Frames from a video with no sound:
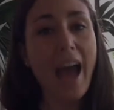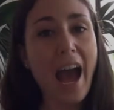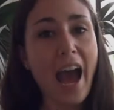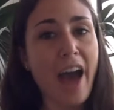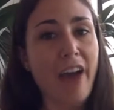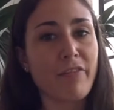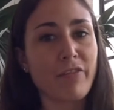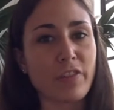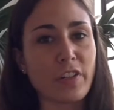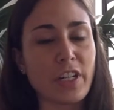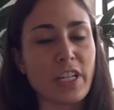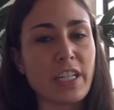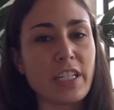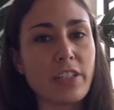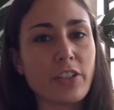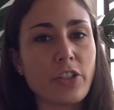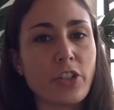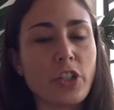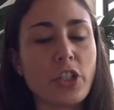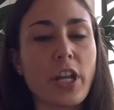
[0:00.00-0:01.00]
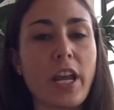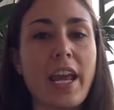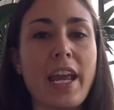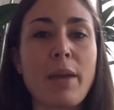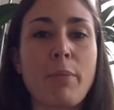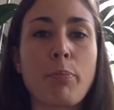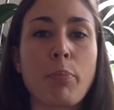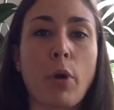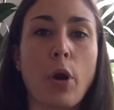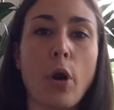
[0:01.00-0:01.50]
average,
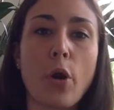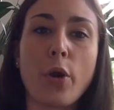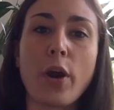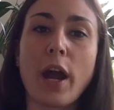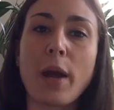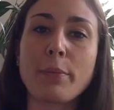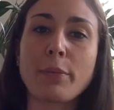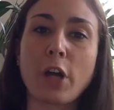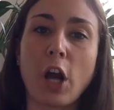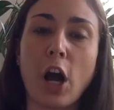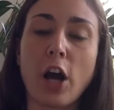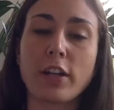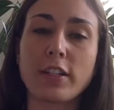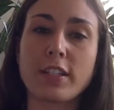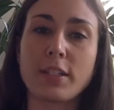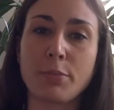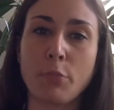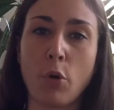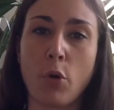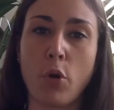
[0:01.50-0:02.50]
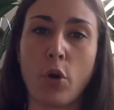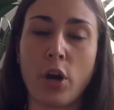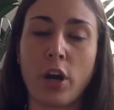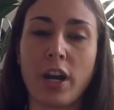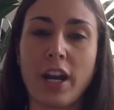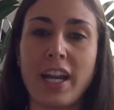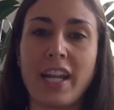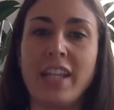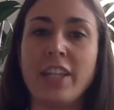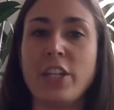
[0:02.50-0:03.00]
a program costs
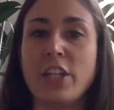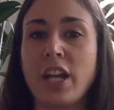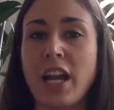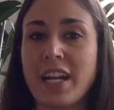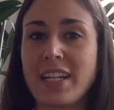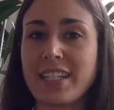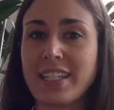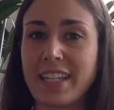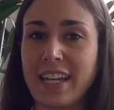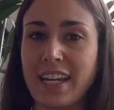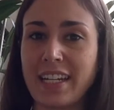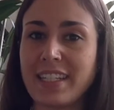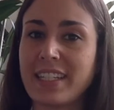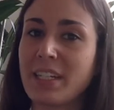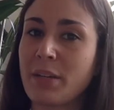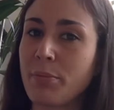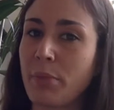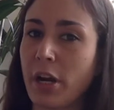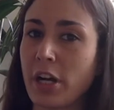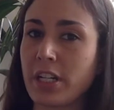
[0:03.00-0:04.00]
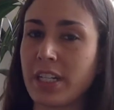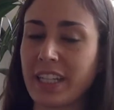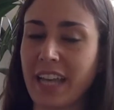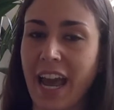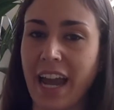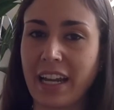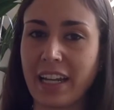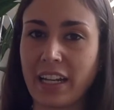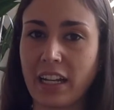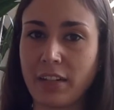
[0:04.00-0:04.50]
more in the United States compared to
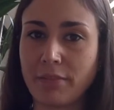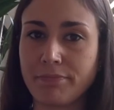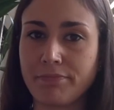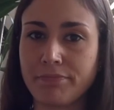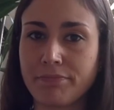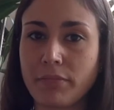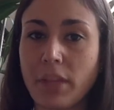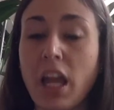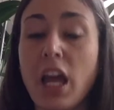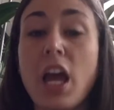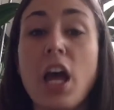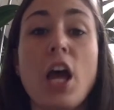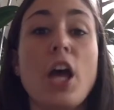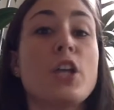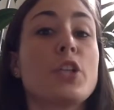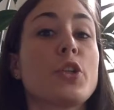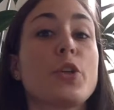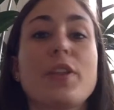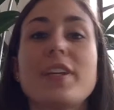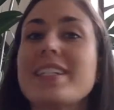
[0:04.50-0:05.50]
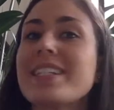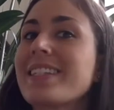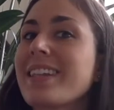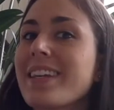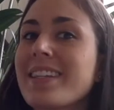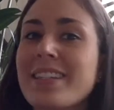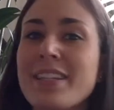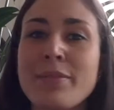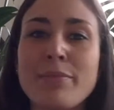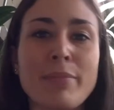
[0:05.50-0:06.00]
Canada. So that
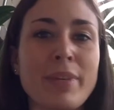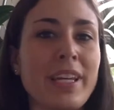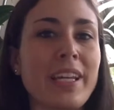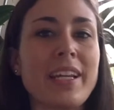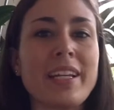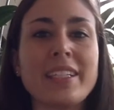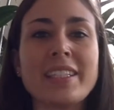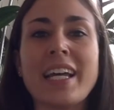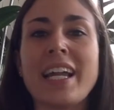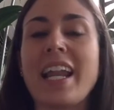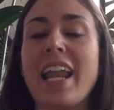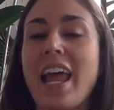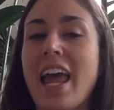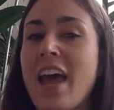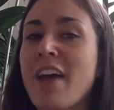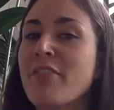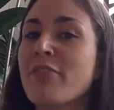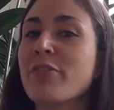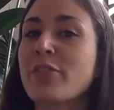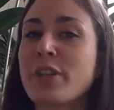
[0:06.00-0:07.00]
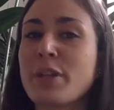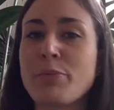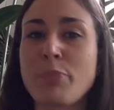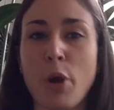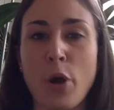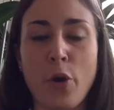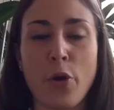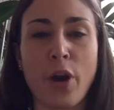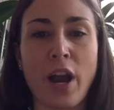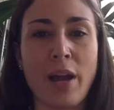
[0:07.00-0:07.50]
doesn't mean that every
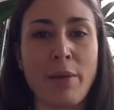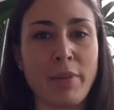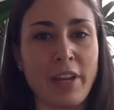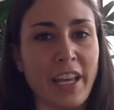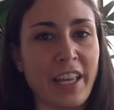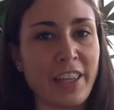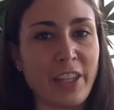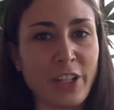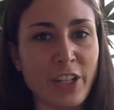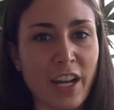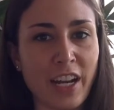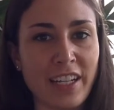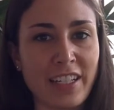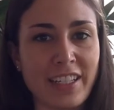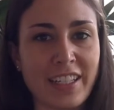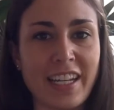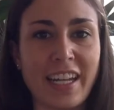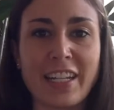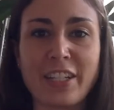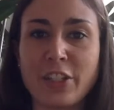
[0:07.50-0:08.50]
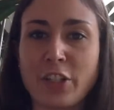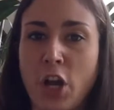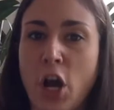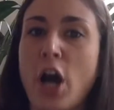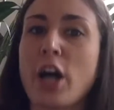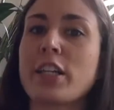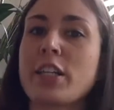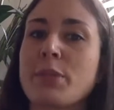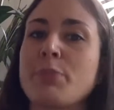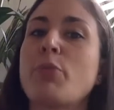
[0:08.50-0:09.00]
program in the United States
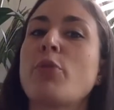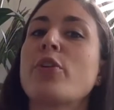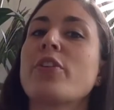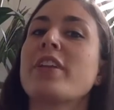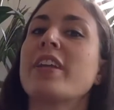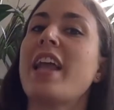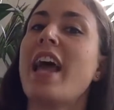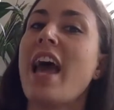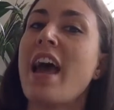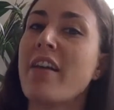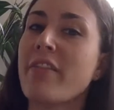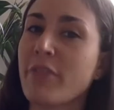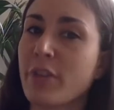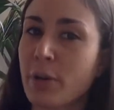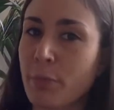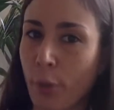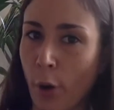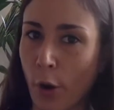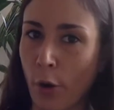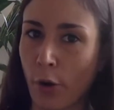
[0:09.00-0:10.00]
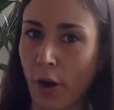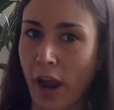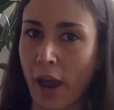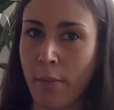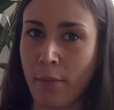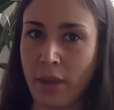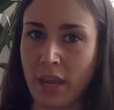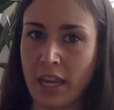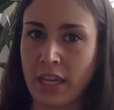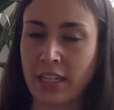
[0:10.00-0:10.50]
costs more than every
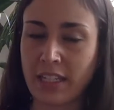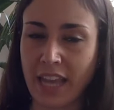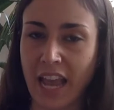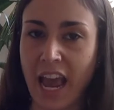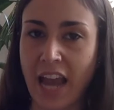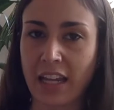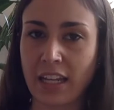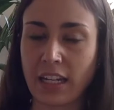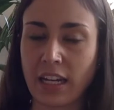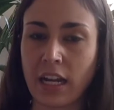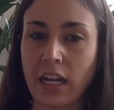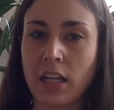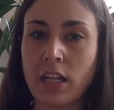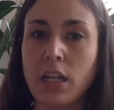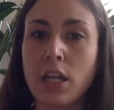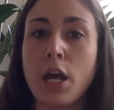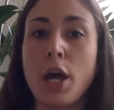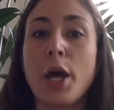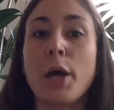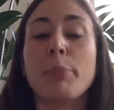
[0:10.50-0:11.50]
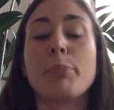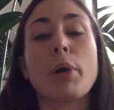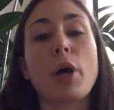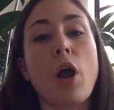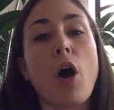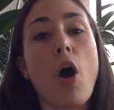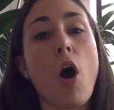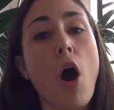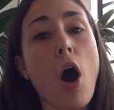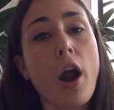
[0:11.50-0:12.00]
program in Canada.
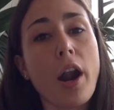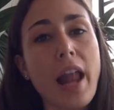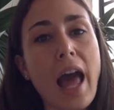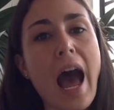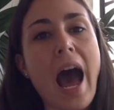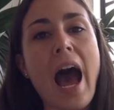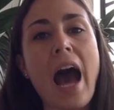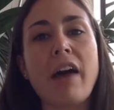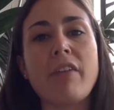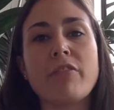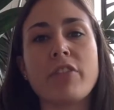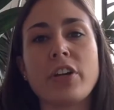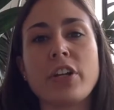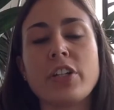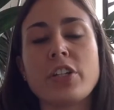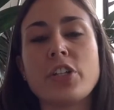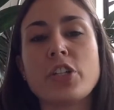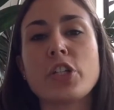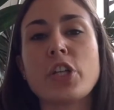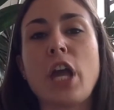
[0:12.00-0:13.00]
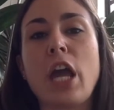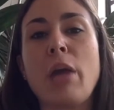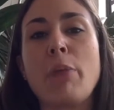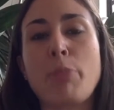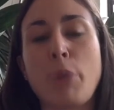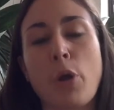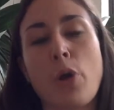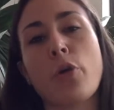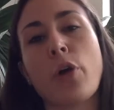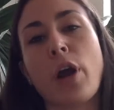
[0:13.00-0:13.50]
But on average,
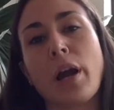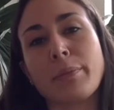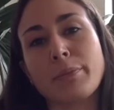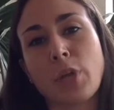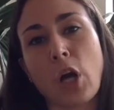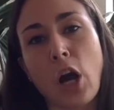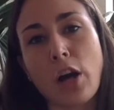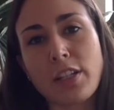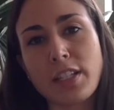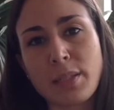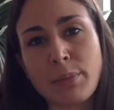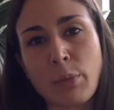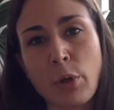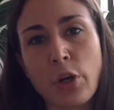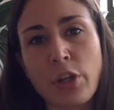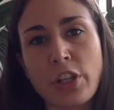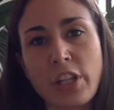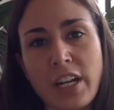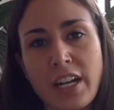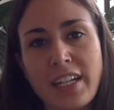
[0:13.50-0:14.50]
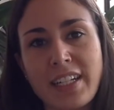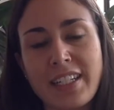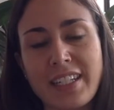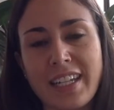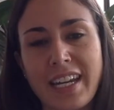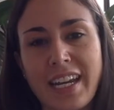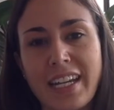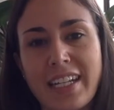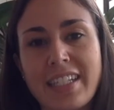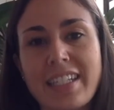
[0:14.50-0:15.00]
a program costs more in the United
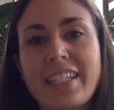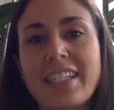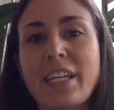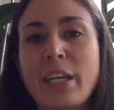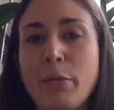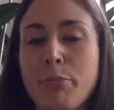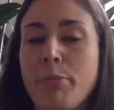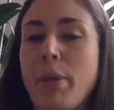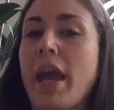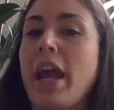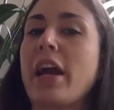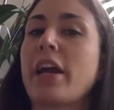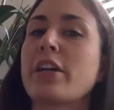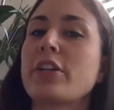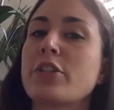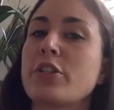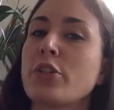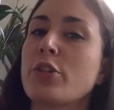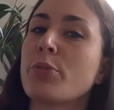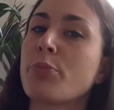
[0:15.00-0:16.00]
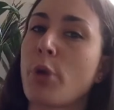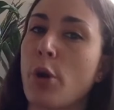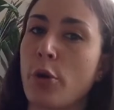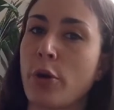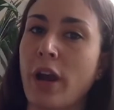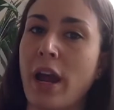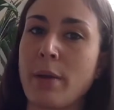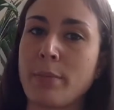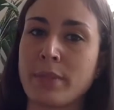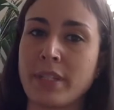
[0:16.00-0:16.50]
States compared to the
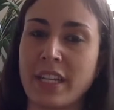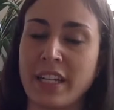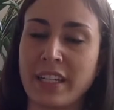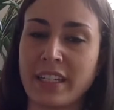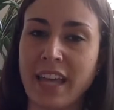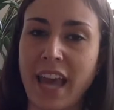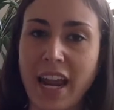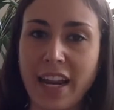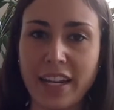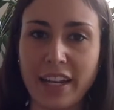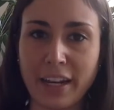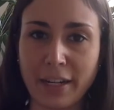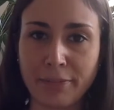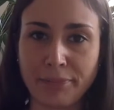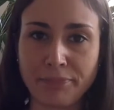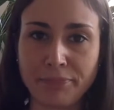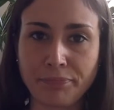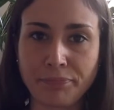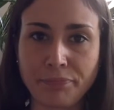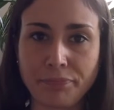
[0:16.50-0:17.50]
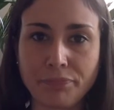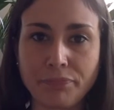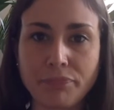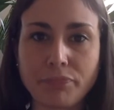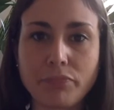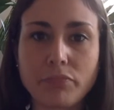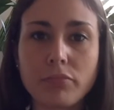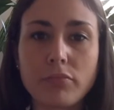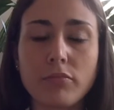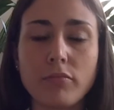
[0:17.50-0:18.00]
programs in Canada.
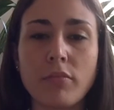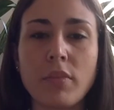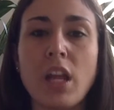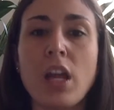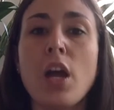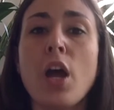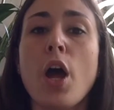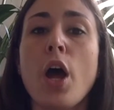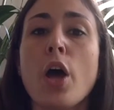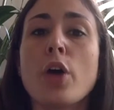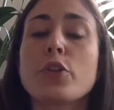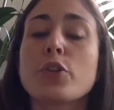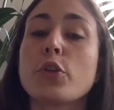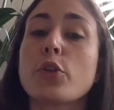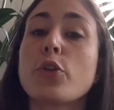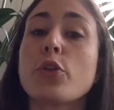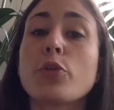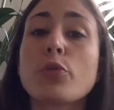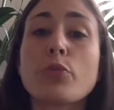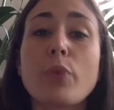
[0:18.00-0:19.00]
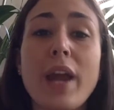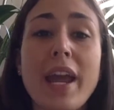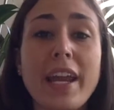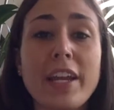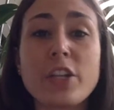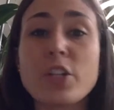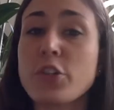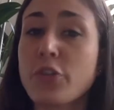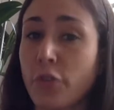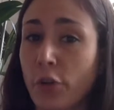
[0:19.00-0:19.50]
So the
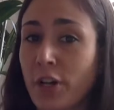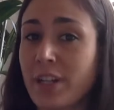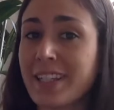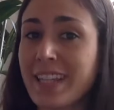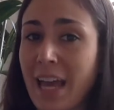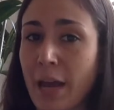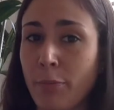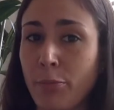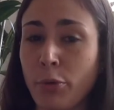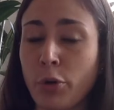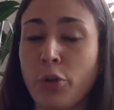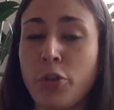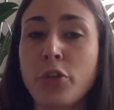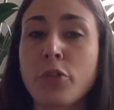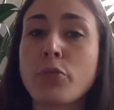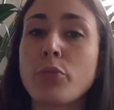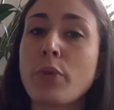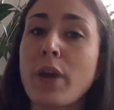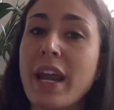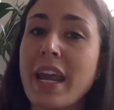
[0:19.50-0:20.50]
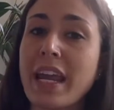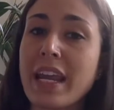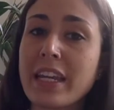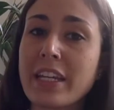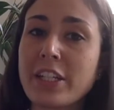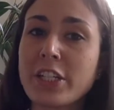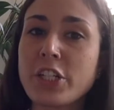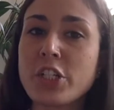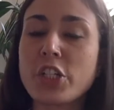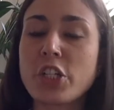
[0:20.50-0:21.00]
range, for example, the
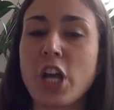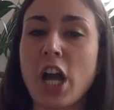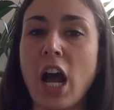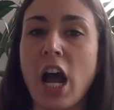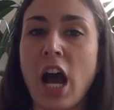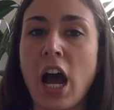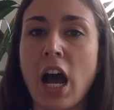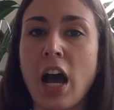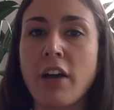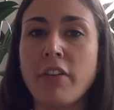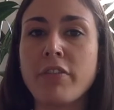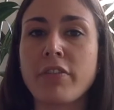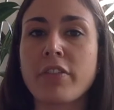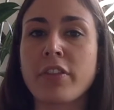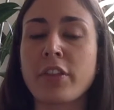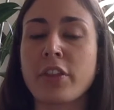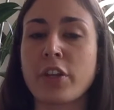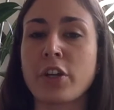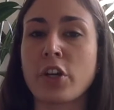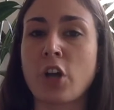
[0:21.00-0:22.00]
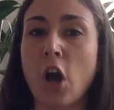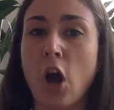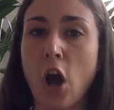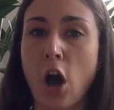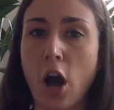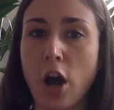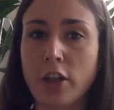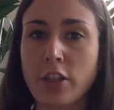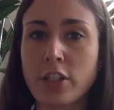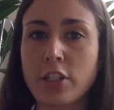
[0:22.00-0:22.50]
range of the
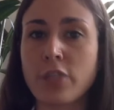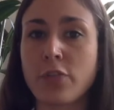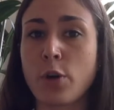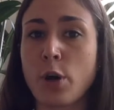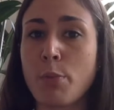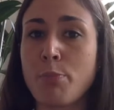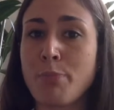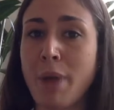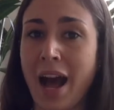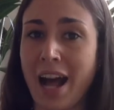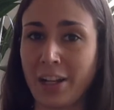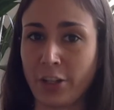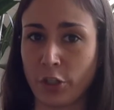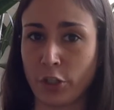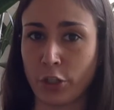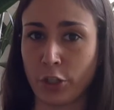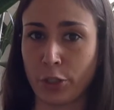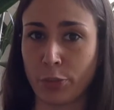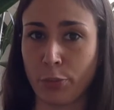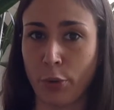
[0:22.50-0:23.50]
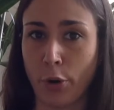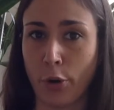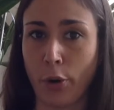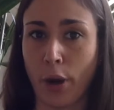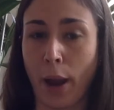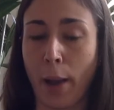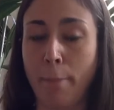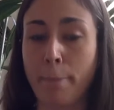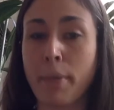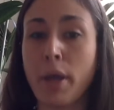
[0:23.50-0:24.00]
cost for a bachelor's
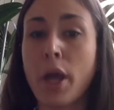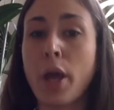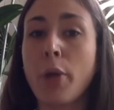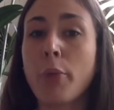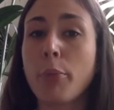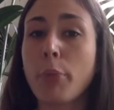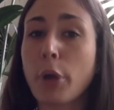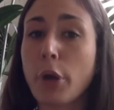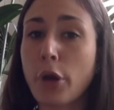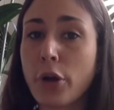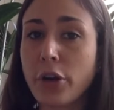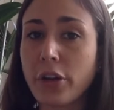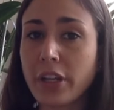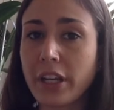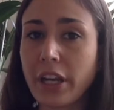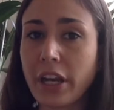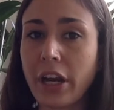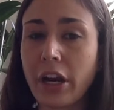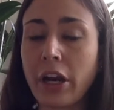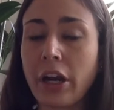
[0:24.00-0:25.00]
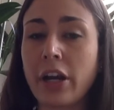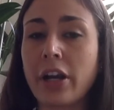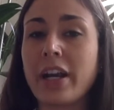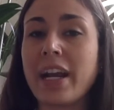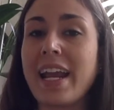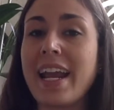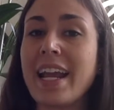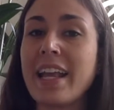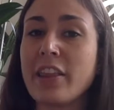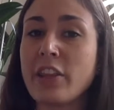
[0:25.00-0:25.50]
program per year
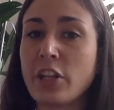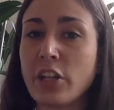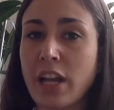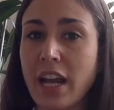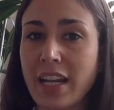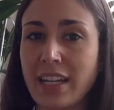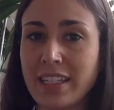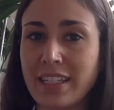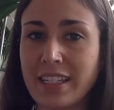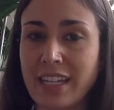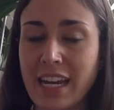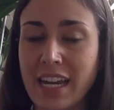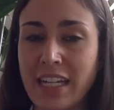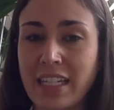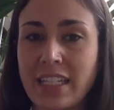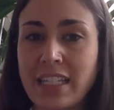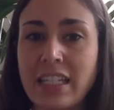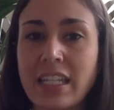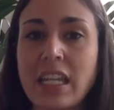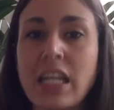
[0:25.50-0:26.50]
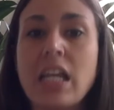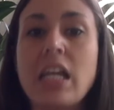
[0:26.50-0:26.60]
in the United States